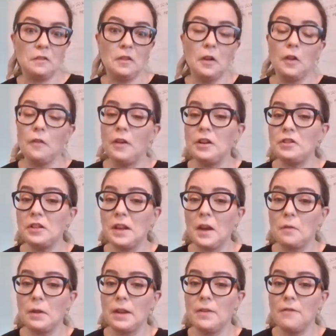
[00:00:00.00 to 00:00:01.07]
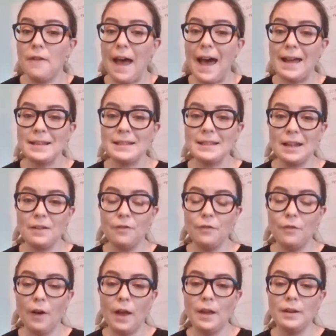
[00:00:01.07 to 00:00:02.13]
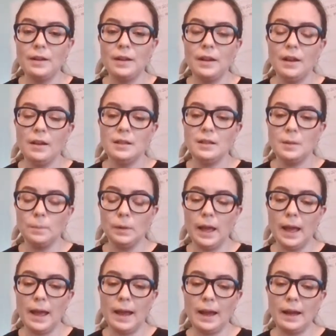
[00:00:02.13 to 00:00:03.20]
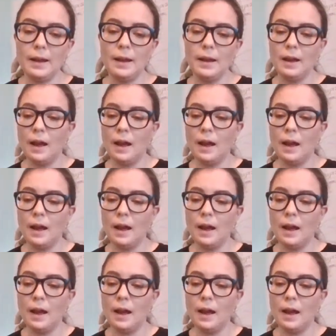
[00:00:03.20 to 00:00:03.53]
They'll eventually get really fast and fun to play.